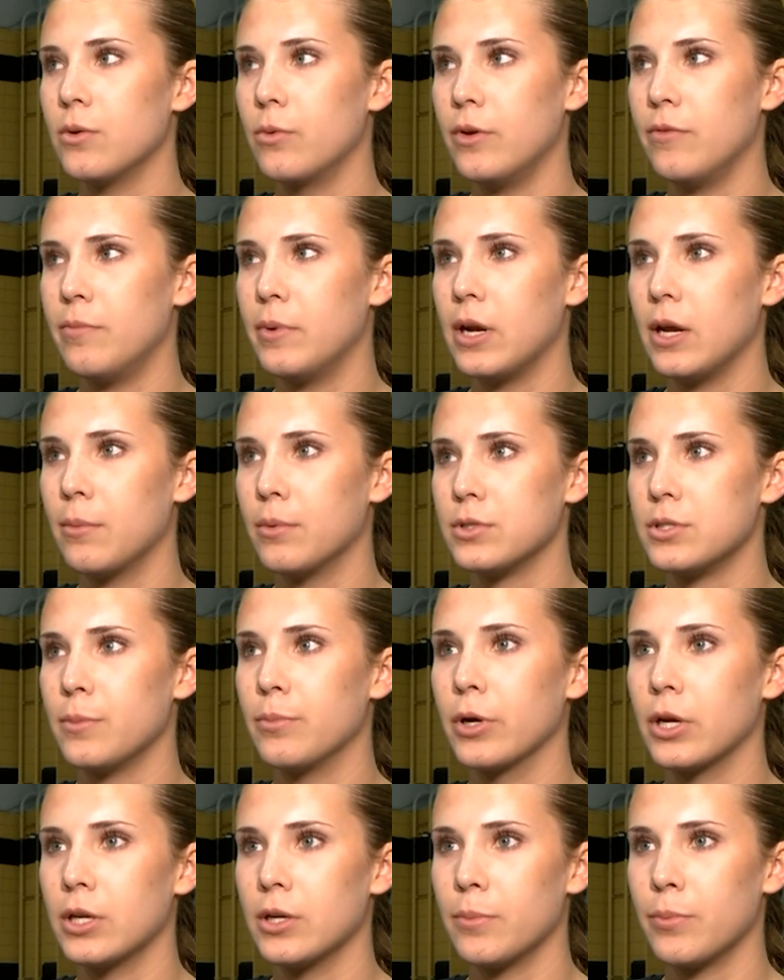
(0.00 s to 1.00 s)
that we've been able to
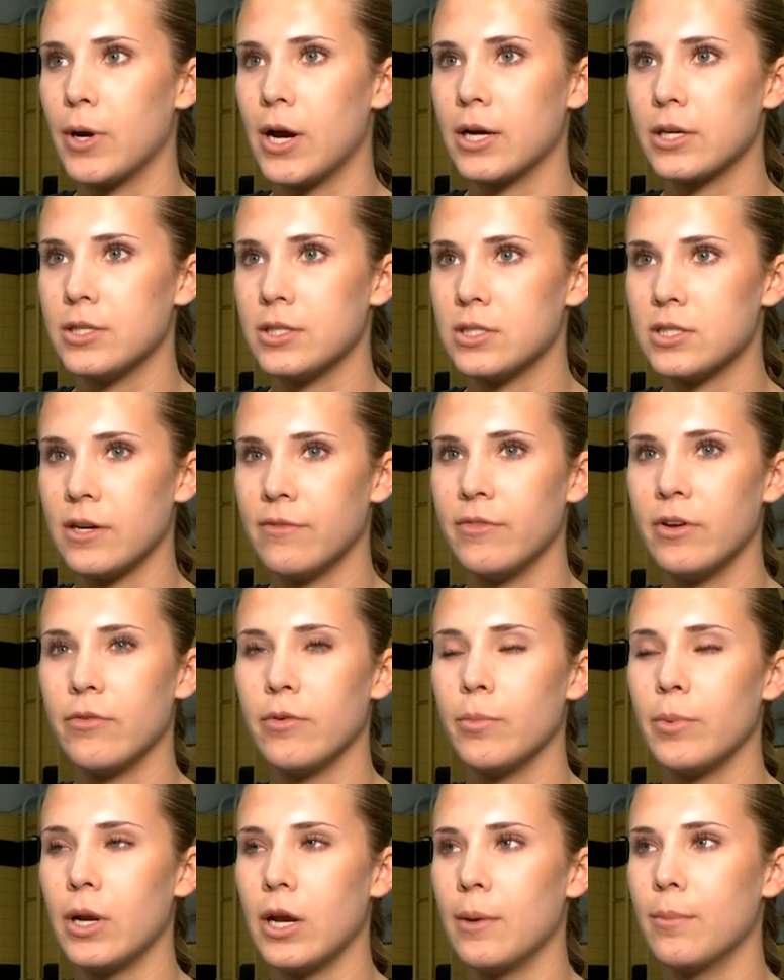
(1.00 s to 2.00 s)
bring into practice. I've
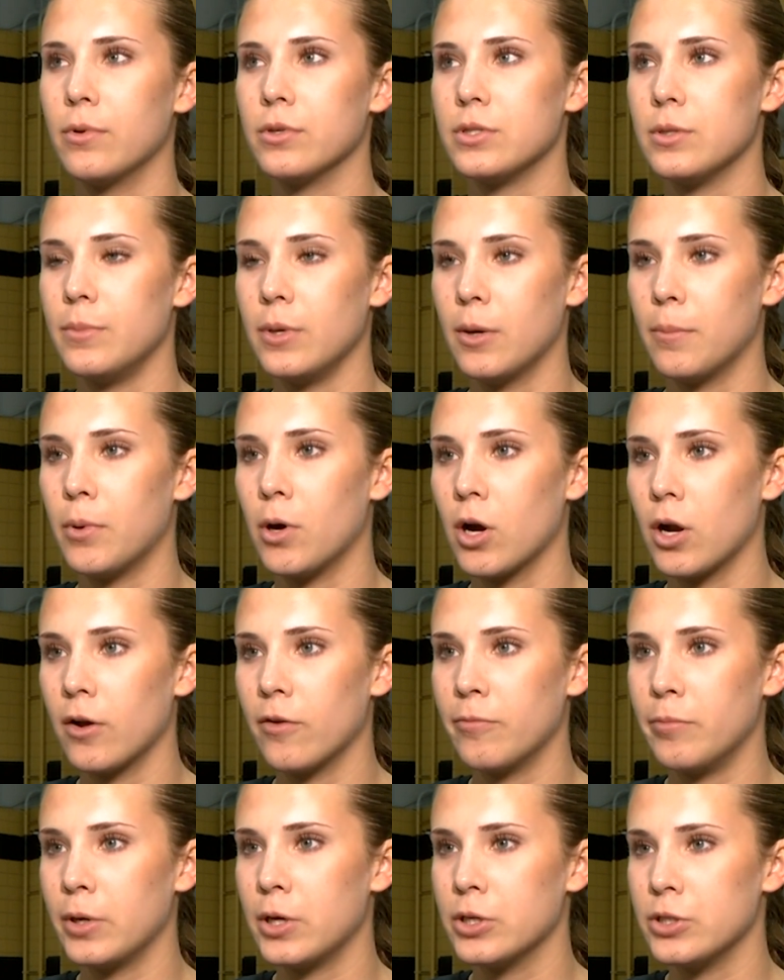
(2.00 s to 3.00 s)
never been able to be a part
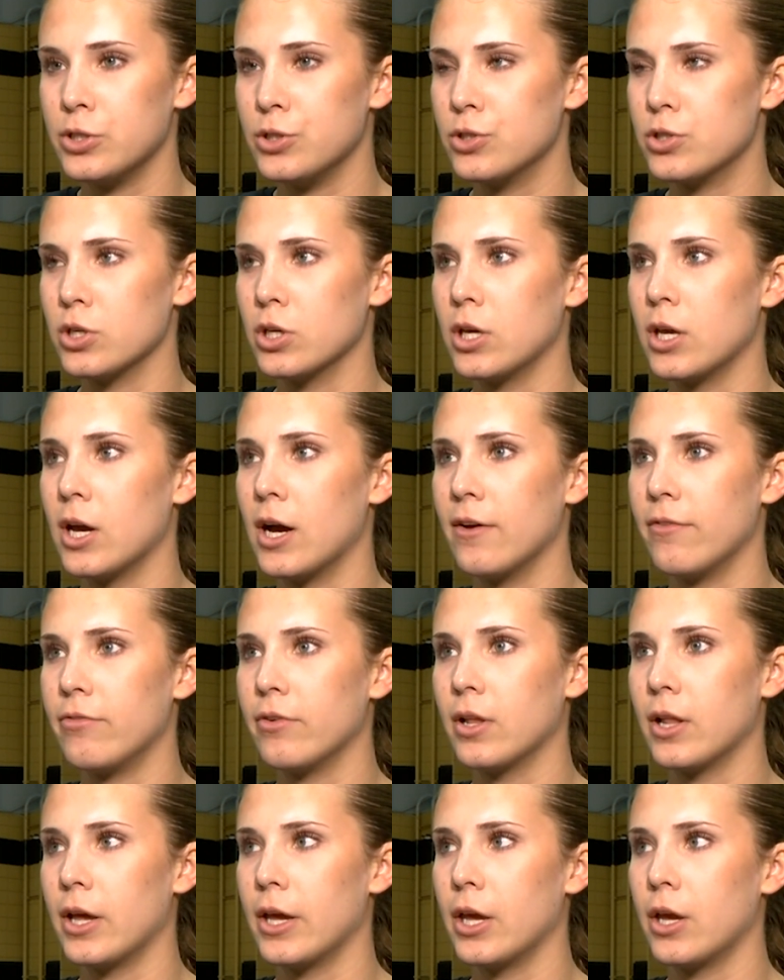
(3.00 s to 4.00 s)
of because usually I
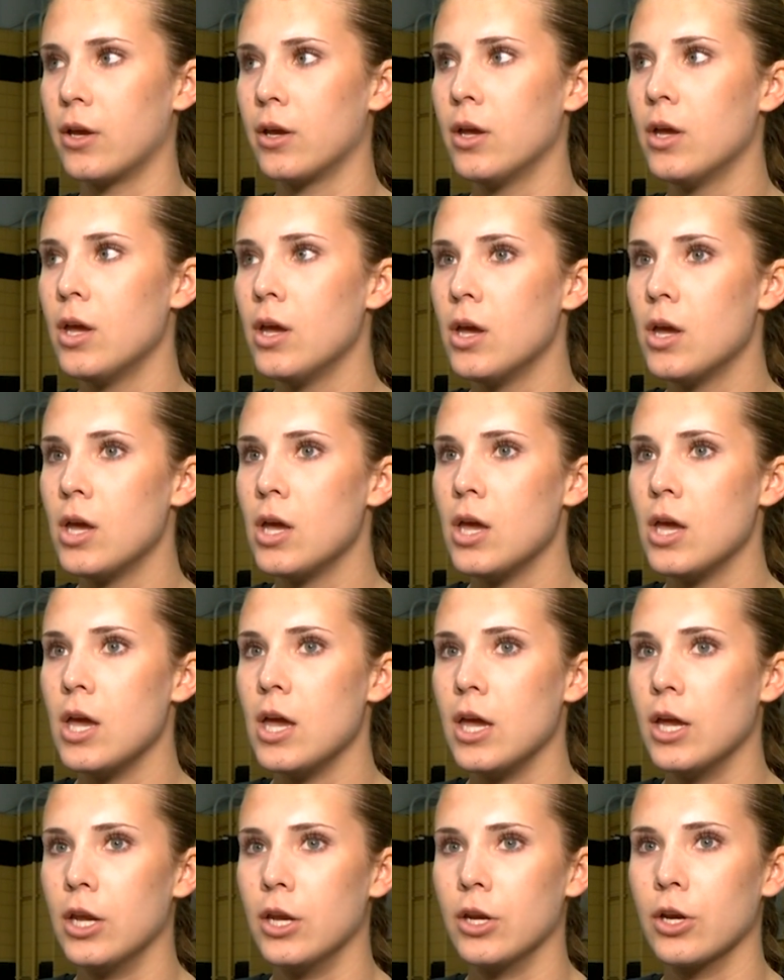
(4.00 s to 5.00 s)
feel like
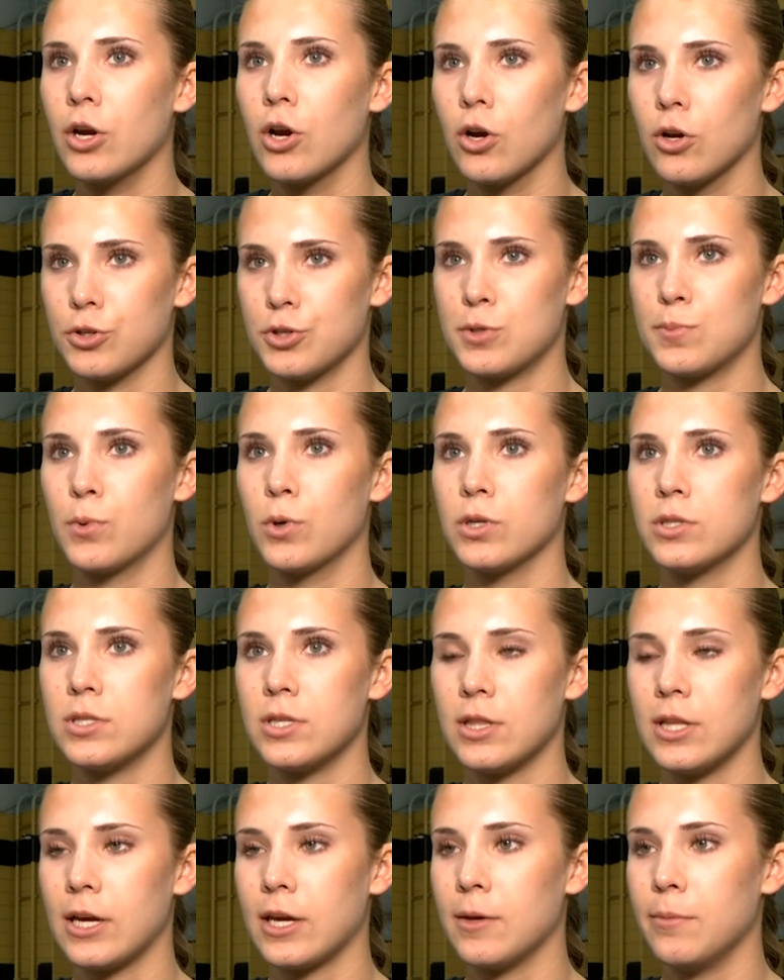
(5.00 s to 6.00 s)
in girls
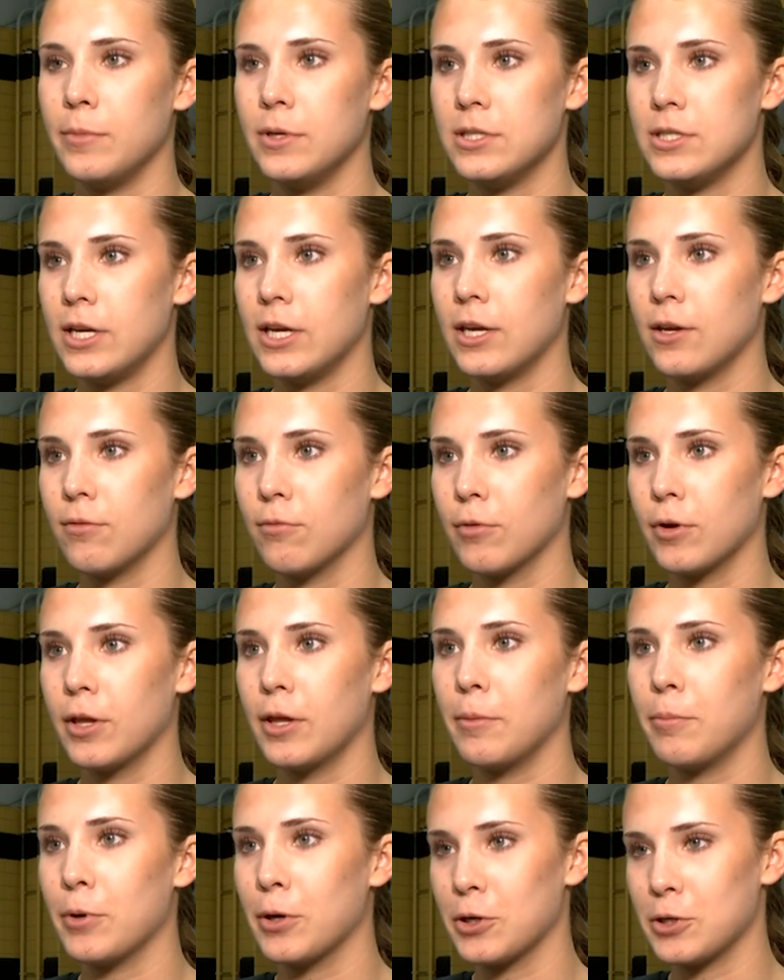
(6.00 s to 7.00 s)
sports that that can be taken
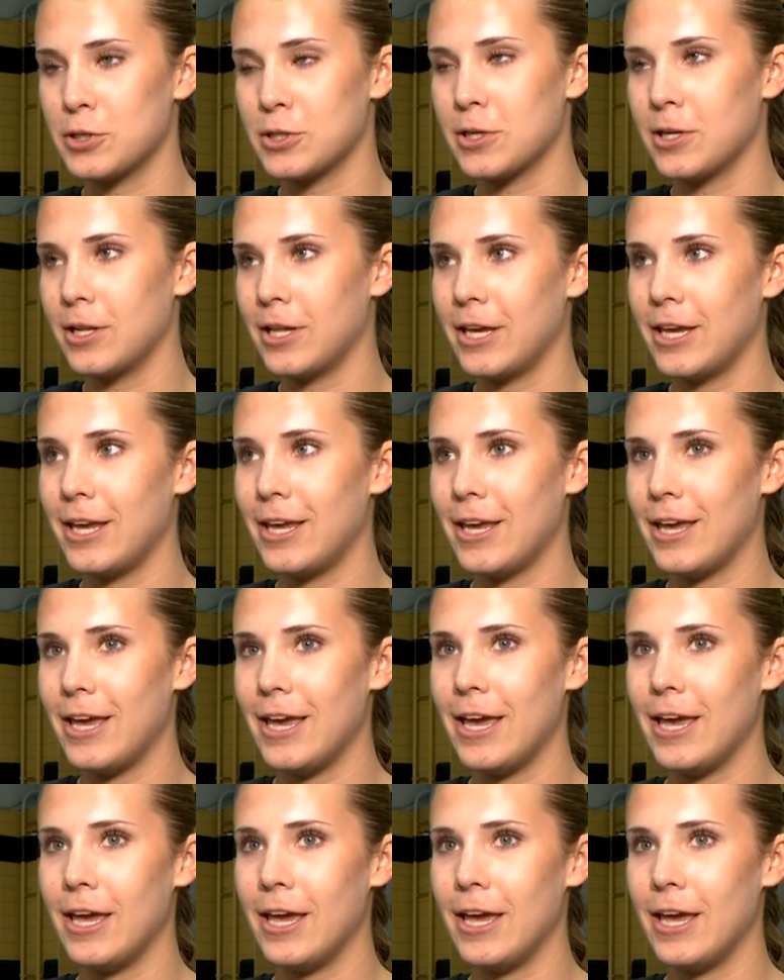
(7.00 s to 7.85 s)
really personally mm-hmm.